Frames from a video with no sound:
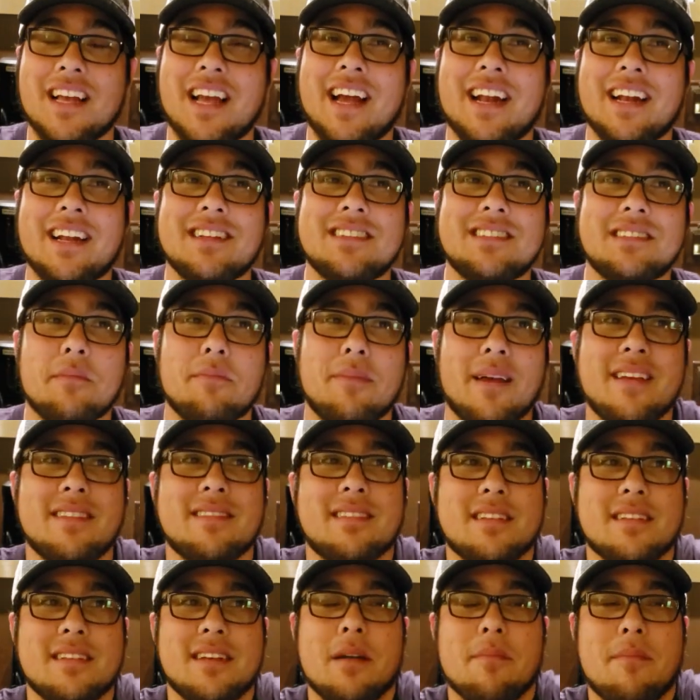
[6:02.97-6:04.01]
And it's
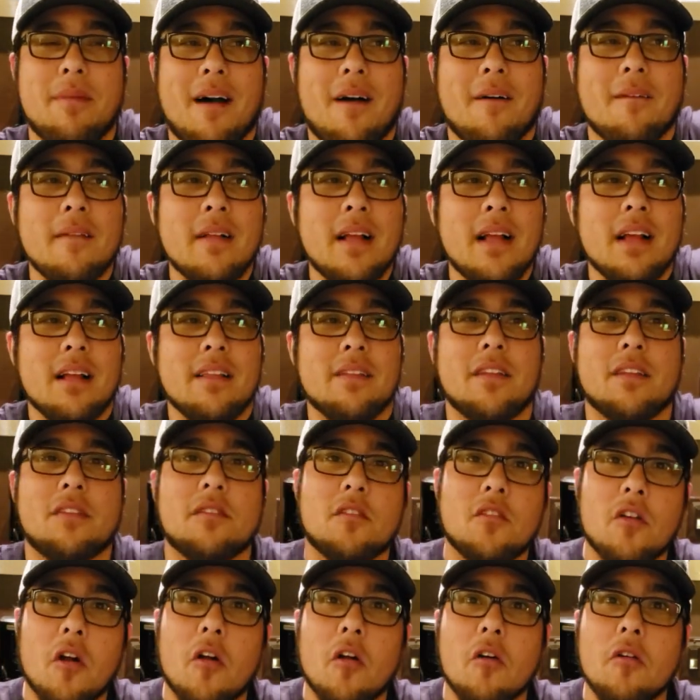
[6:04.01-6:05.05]
basically about this
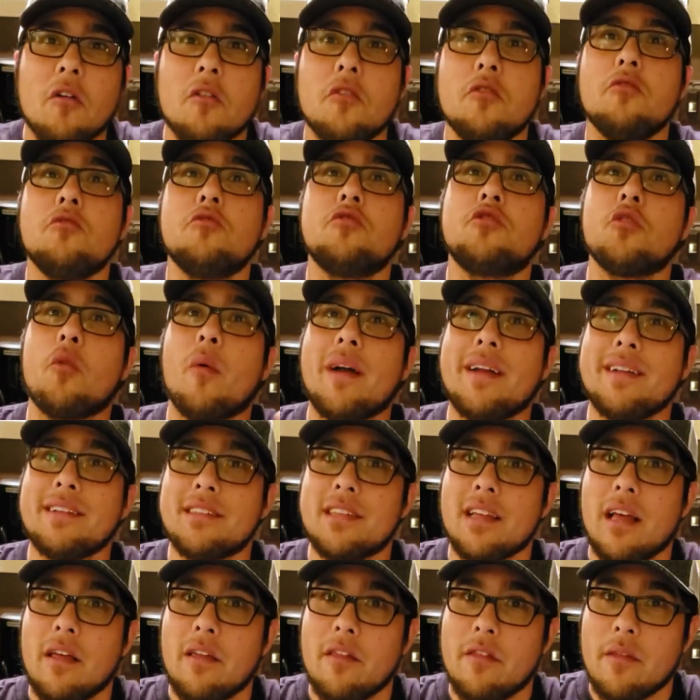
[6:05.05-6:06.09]
girl who joined
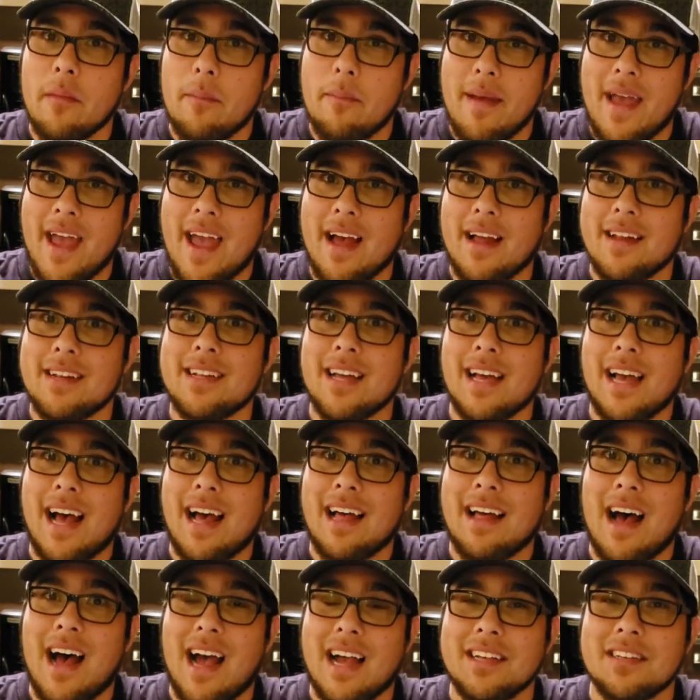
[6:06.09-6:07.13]
joins the band
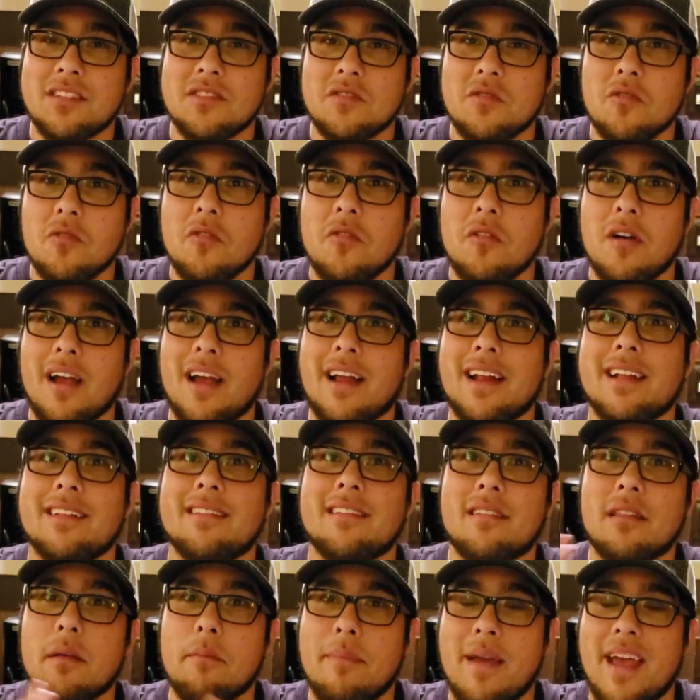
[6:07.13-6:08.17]
at high school, and
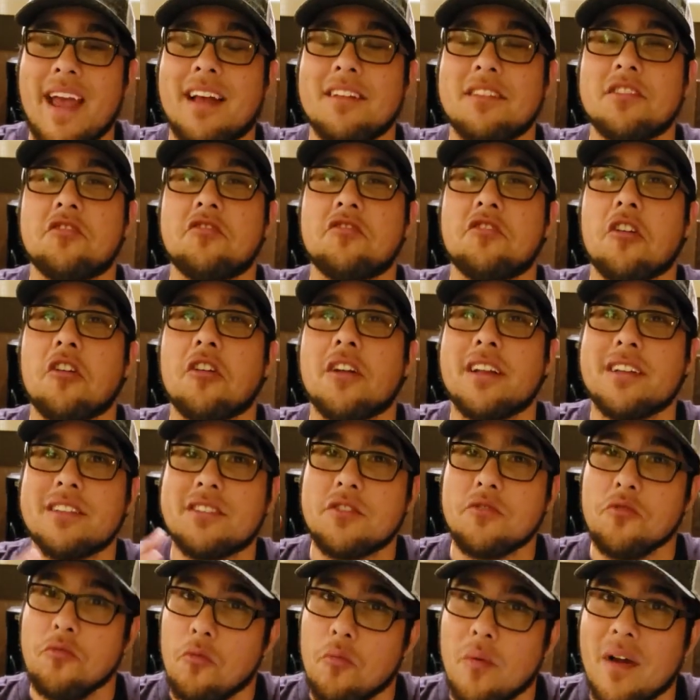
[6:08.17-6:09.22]
it's the band's journey
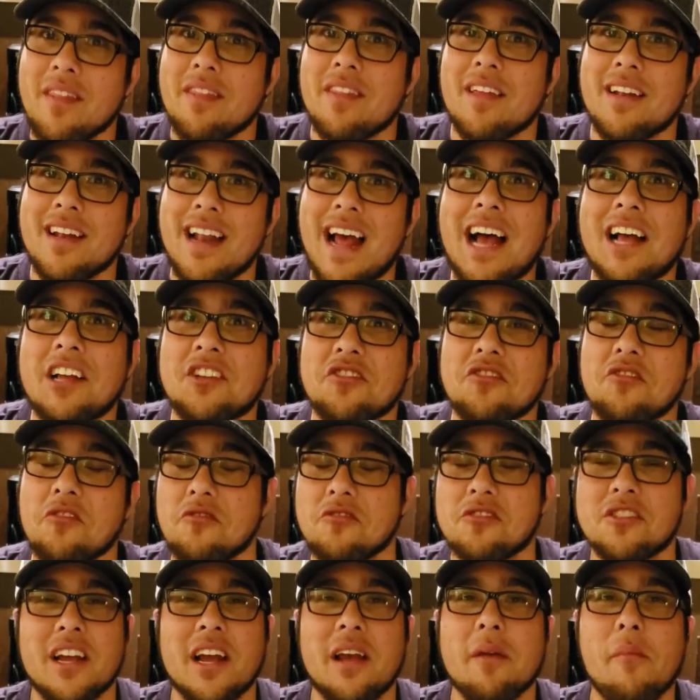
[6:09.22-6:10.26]
to win the national
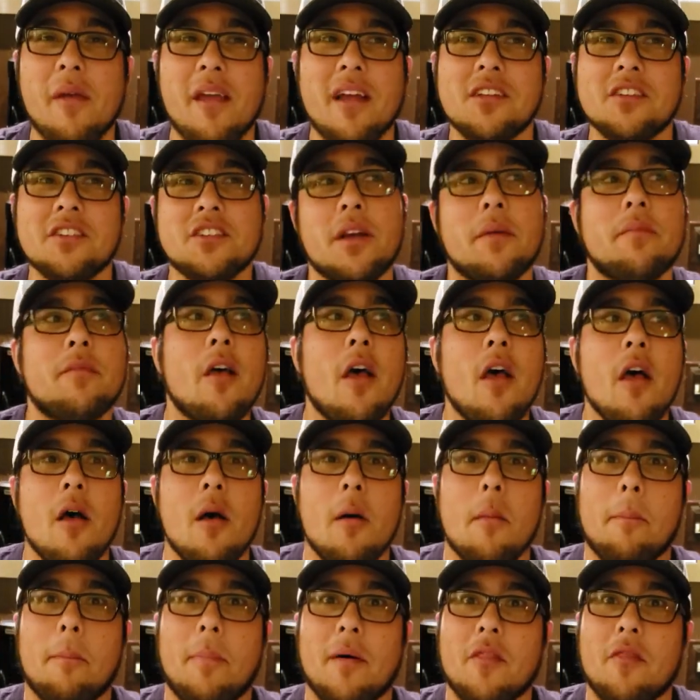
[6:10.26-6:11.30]
championship,
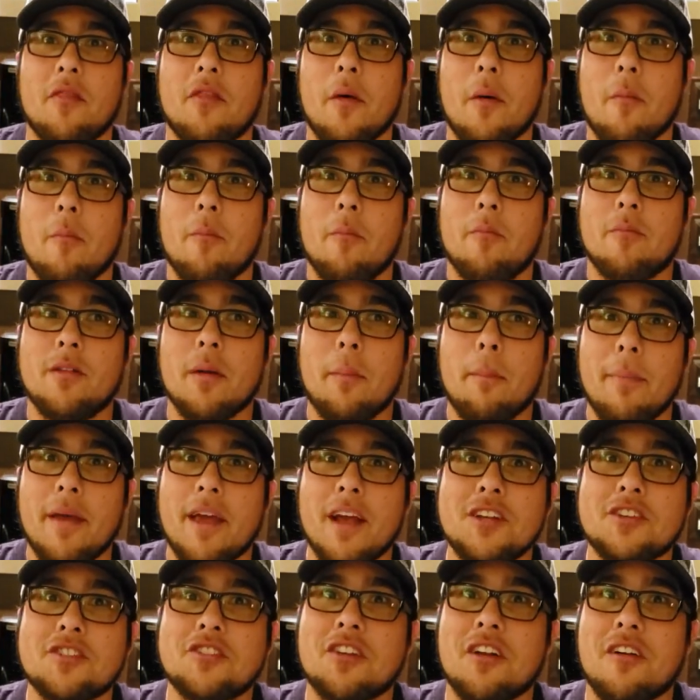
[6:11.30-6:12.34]
but the
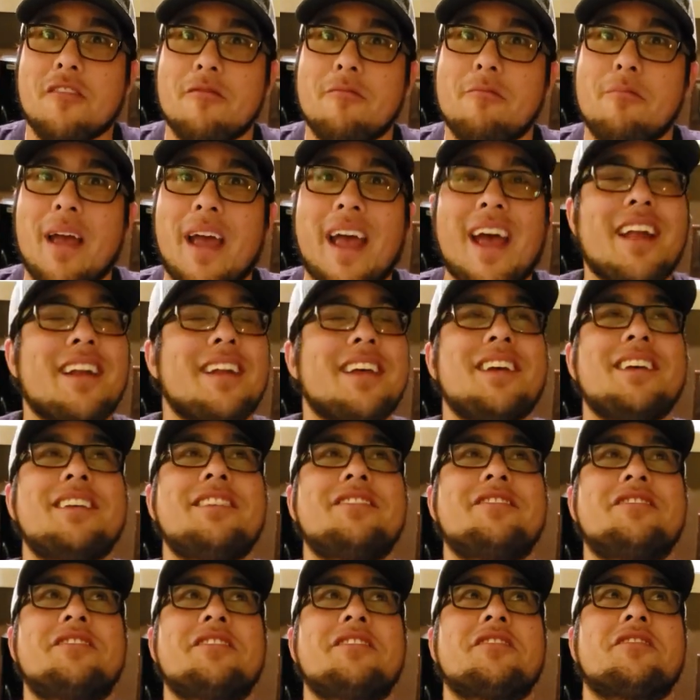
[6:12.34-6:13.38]
depiction of band
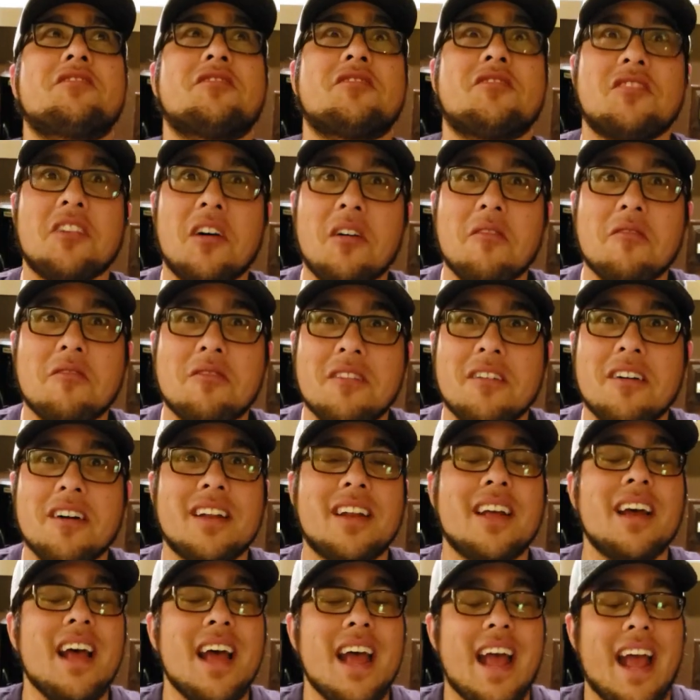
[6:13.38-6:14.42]
is just so good,